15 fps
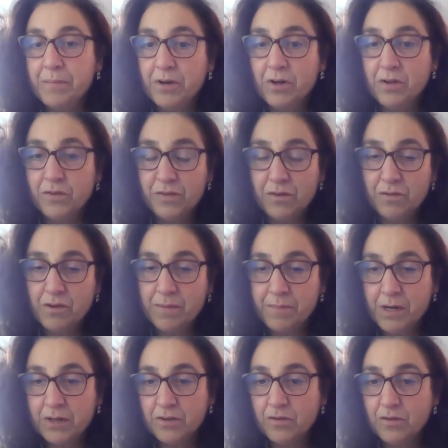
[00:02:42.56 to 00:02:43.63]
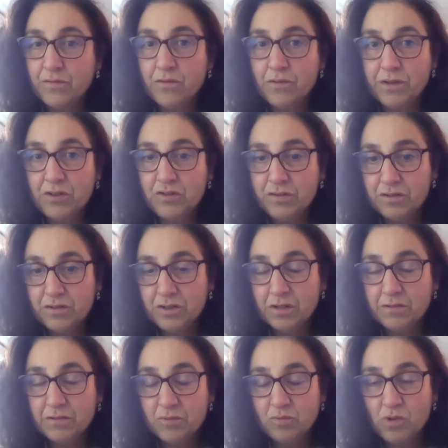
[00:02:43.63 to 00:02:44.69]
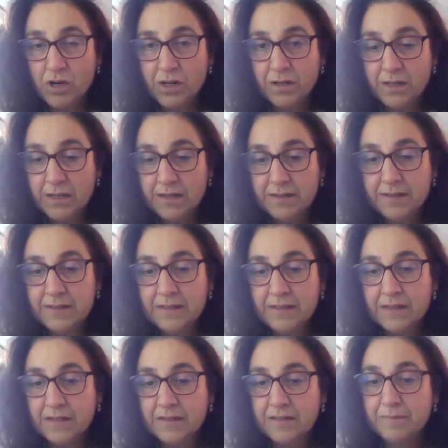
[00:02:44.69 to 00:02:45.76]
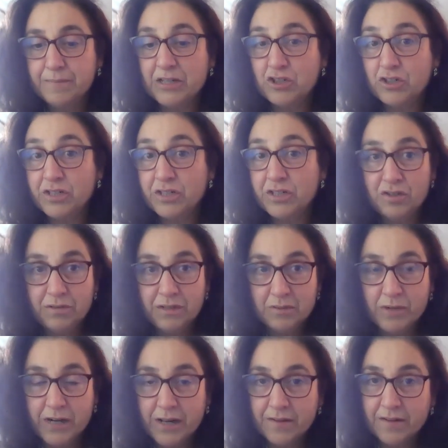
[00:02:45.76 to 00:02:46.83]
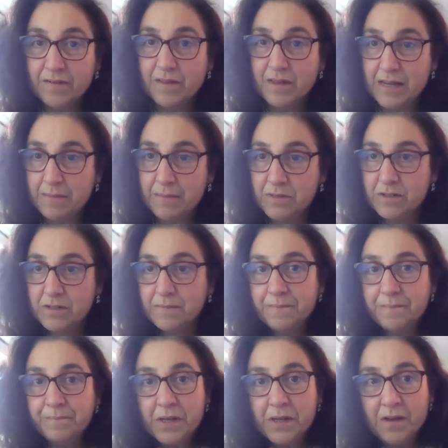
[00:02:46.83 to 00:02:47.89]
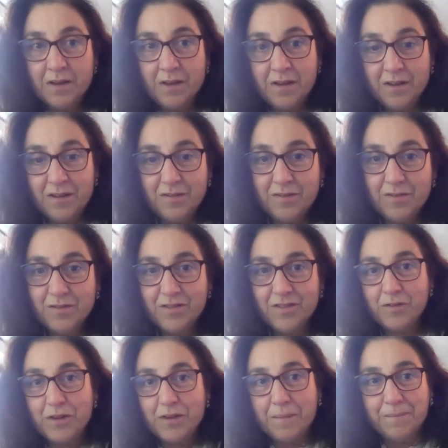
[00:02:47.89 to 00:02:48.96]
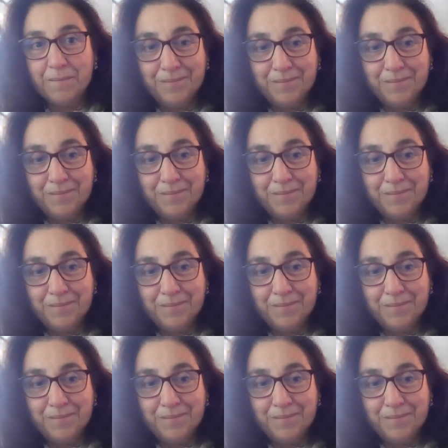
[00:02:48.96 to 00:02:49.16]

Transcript: but also among those 4 issues there's always one that is a special issue as well that's themed. So yeah.